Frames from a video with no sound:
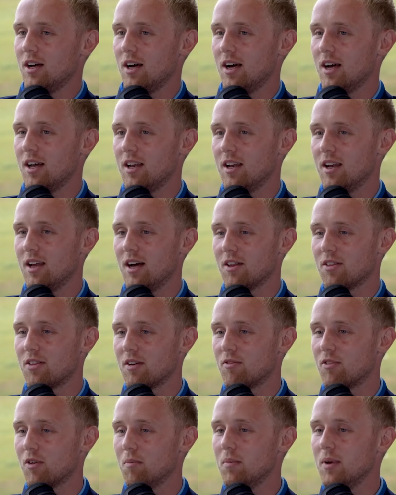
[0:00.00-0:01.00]
And I
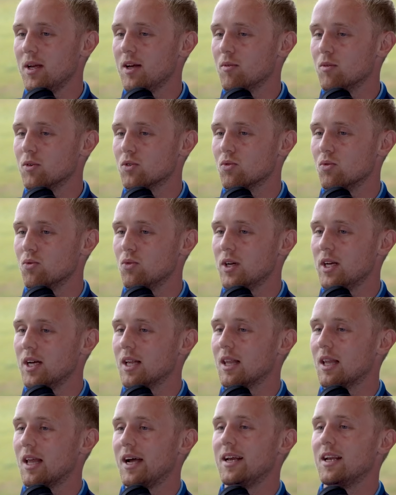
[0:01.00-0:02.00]
think for me, it was
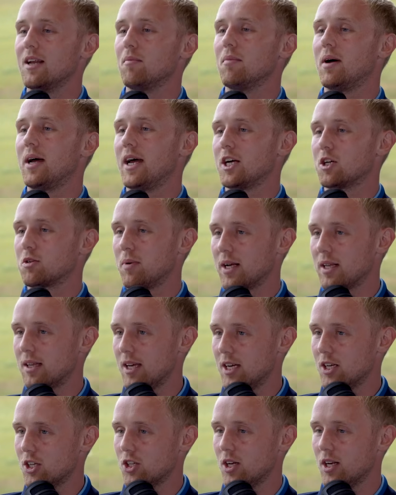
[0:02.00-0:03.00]
realigning my
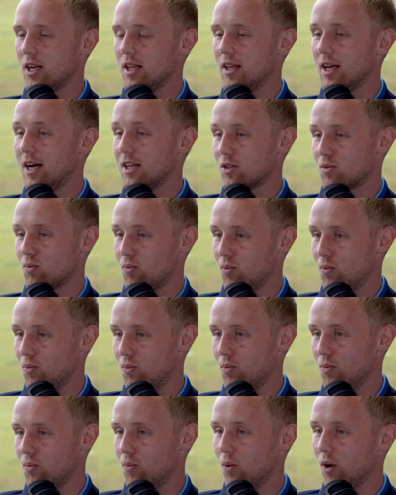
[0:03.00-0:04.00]
expectation. And that's
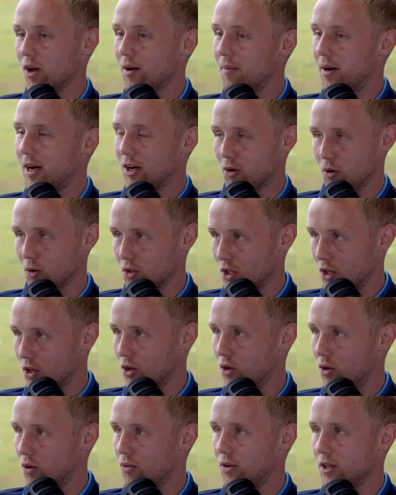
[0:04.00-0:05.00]
one of my goals in
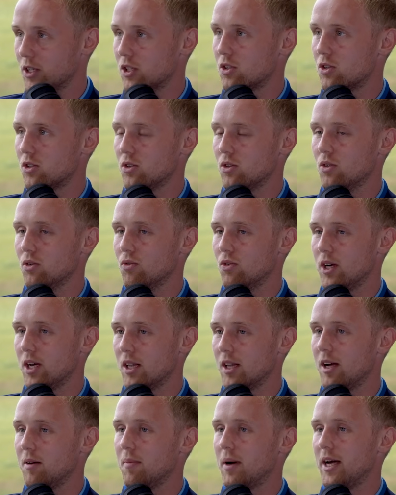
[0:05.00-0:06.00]
golf, is to
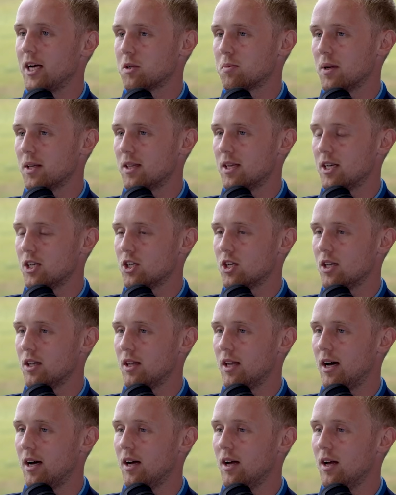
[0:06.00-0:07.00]
realign my
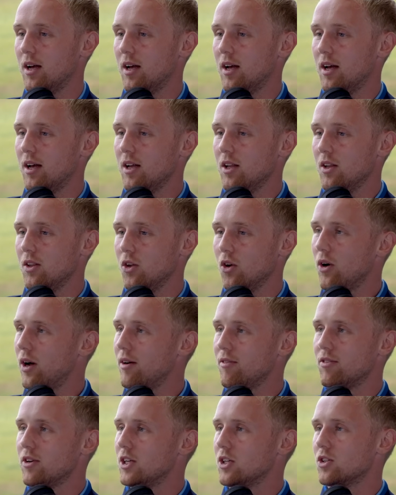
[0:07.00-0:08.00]
expectation that not
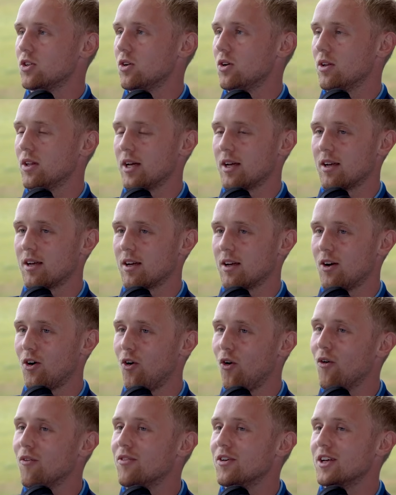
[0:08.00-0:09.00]
every shot, like
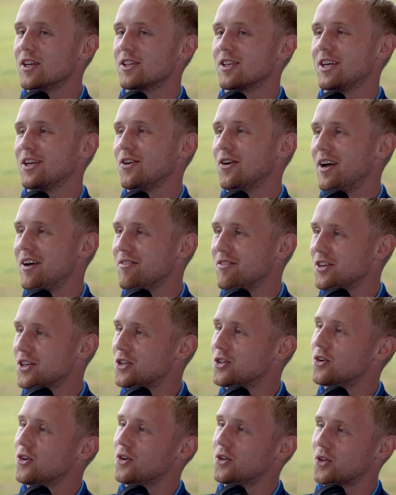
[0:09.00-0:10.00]
obviously not every
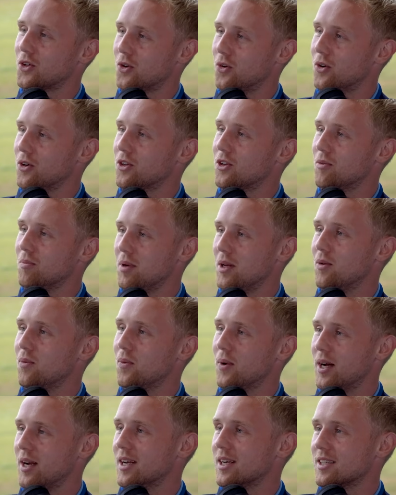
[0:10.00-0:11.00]
shot is going to be
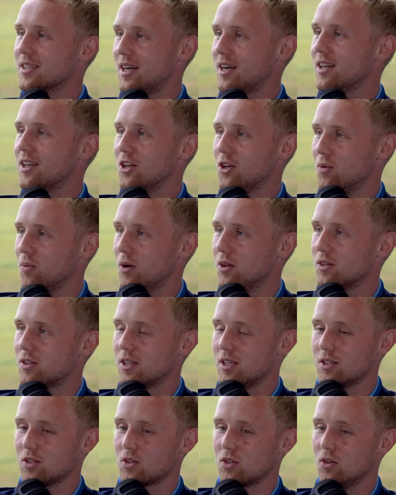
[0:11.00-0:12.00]
where exactly you
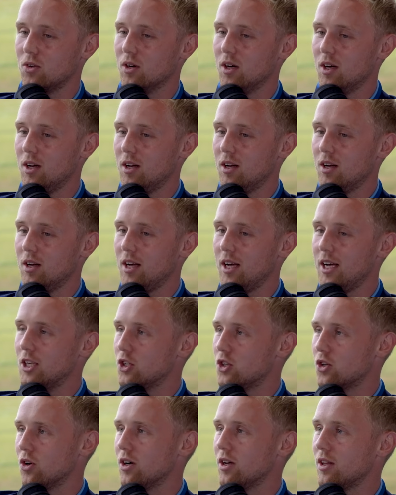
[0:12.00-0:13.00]
want it. So
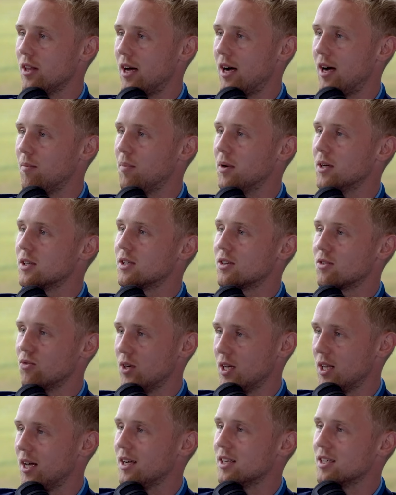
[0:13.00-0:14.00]
enjoy that, but
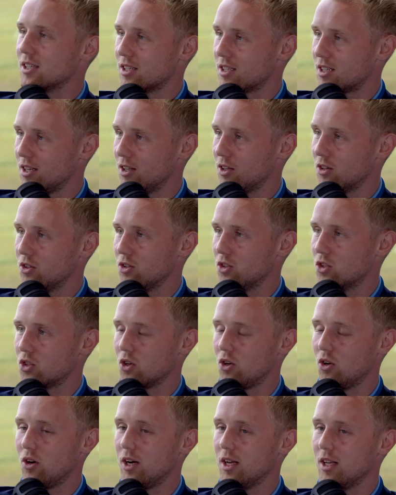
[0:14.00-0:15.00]
realise it's still a good
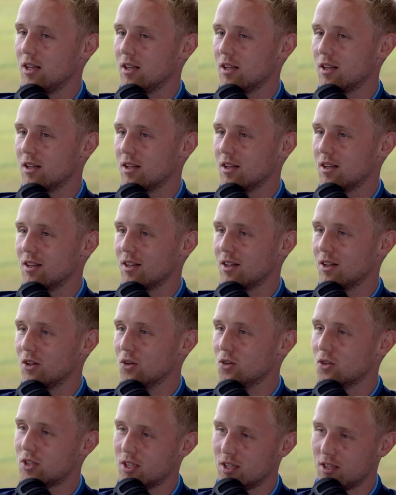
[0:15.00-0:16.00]
shot and
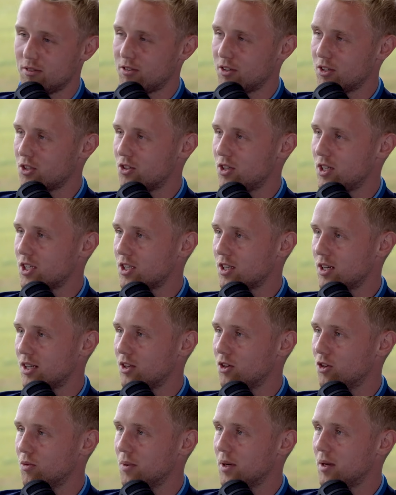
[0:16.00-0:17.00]
loosen the frustration a
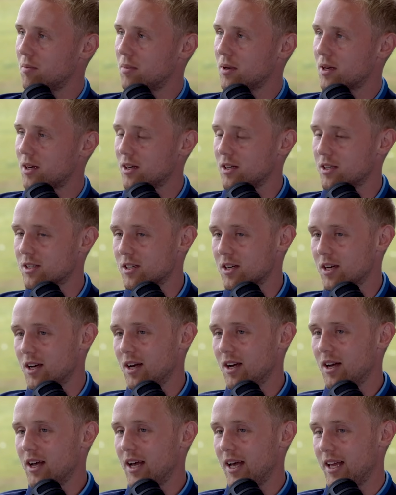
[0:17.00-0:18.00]
little bit, because
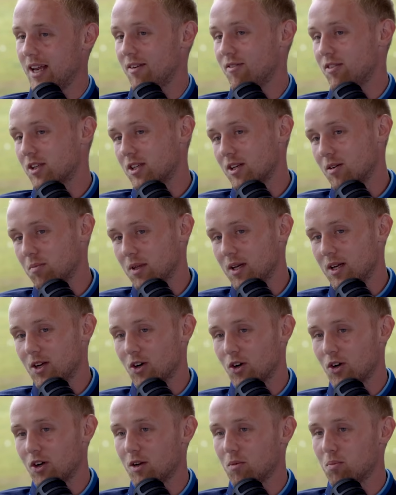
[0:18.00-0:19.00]
inevitably
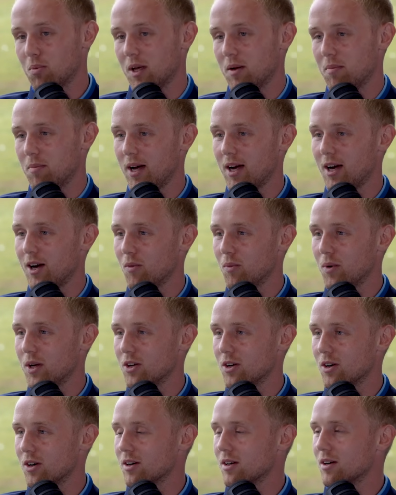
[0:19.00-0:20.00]
you're going to play better
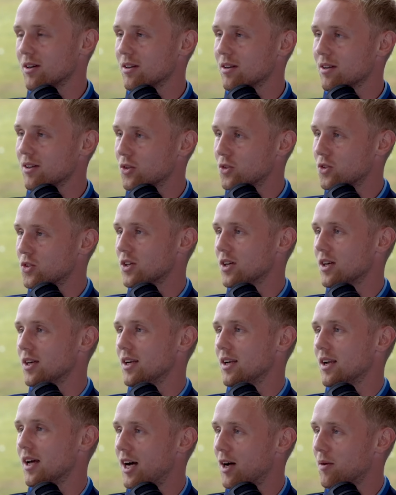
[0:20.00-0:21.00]
when you're looser
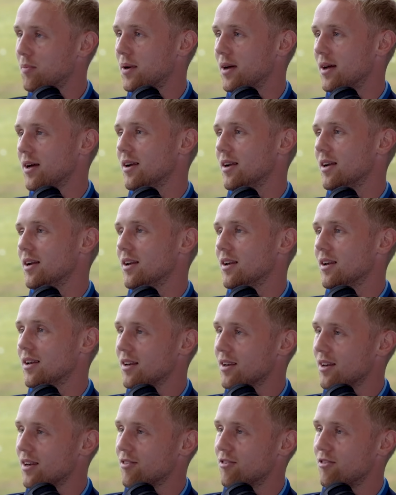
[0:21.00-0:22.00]
and happier and
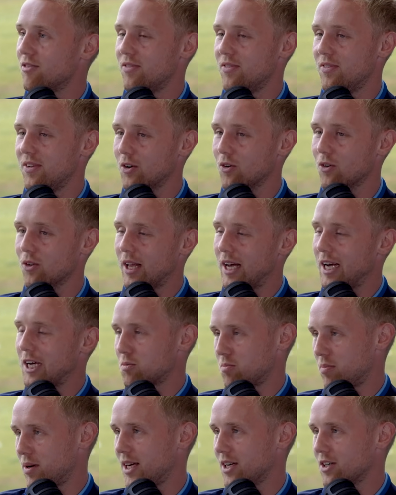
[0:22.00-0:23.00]
feel
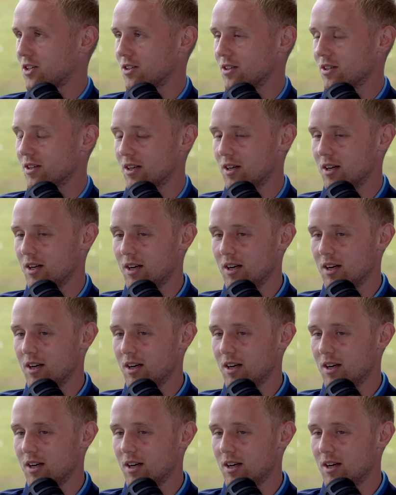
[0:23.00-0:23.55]
less pressure.